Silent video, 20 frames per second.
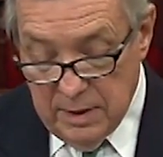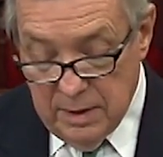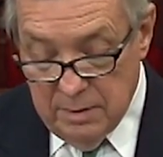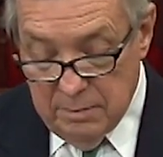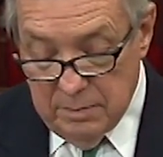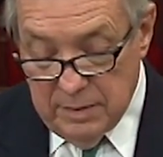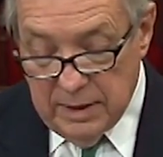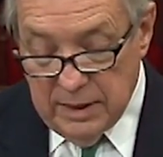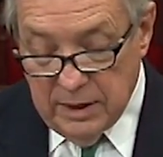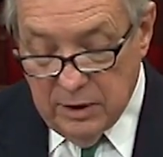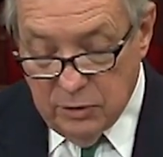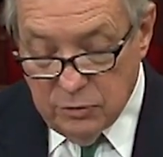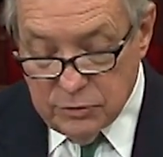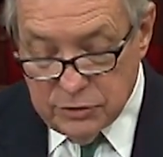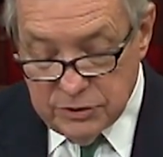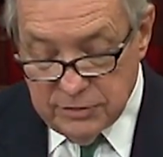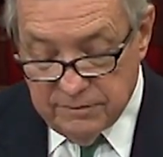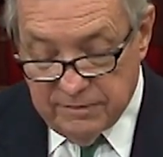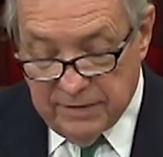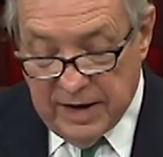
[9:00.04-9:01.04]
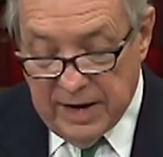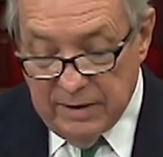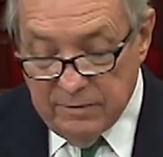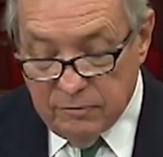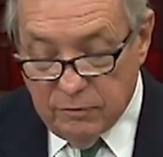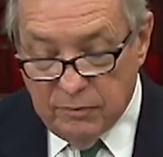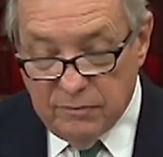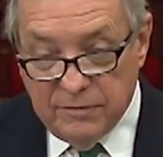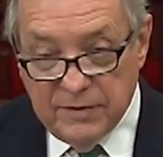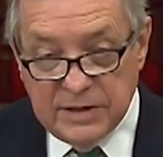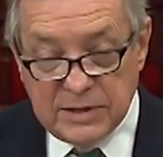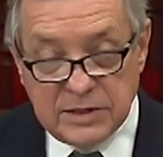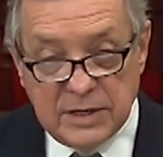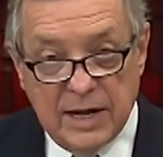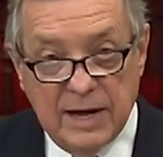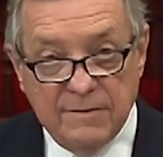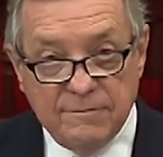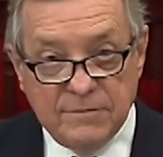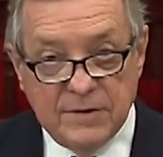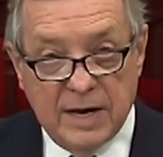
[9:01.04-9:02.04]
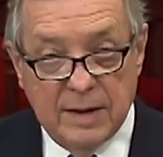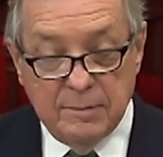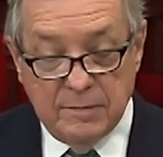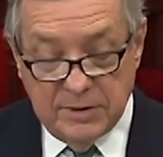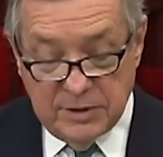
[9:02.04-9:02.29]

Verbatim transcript: Many who survive will face lifetime of